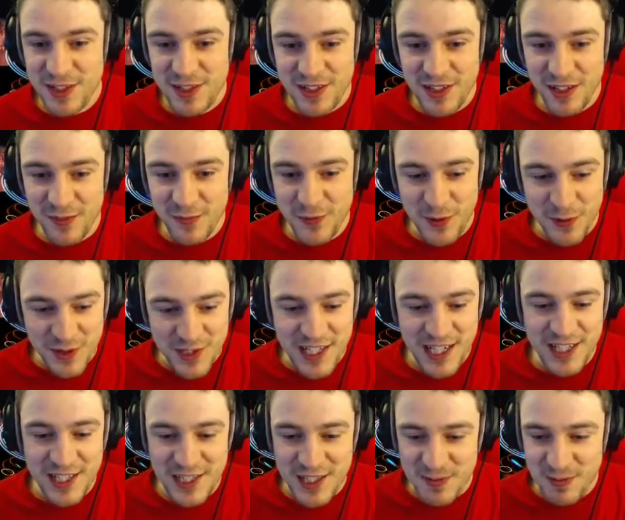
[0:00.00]
a few
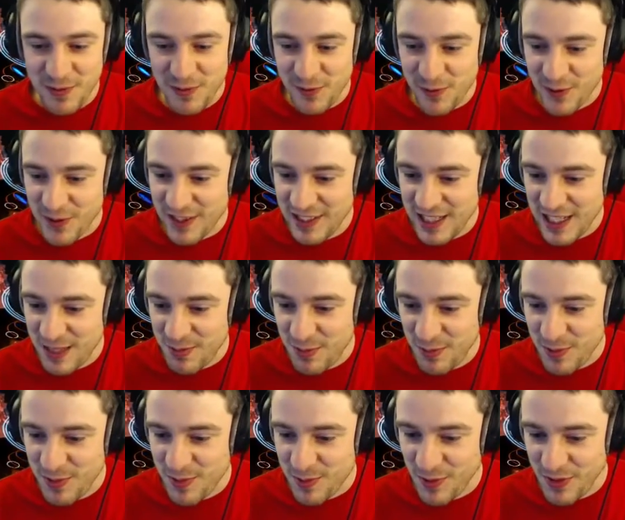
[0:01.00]
seconds before it came up
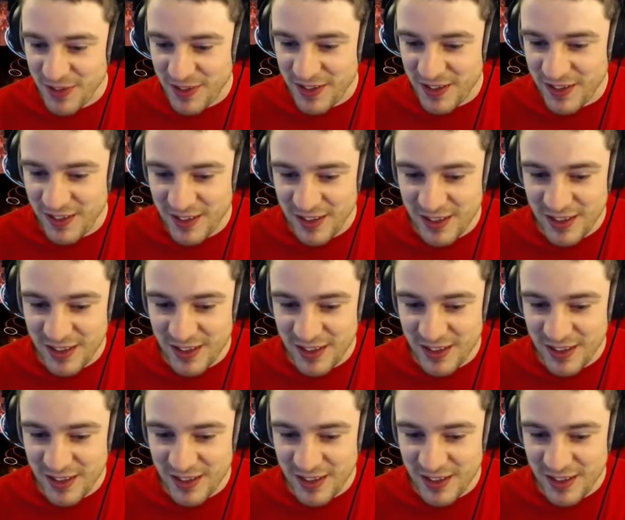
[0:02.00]
as wanted.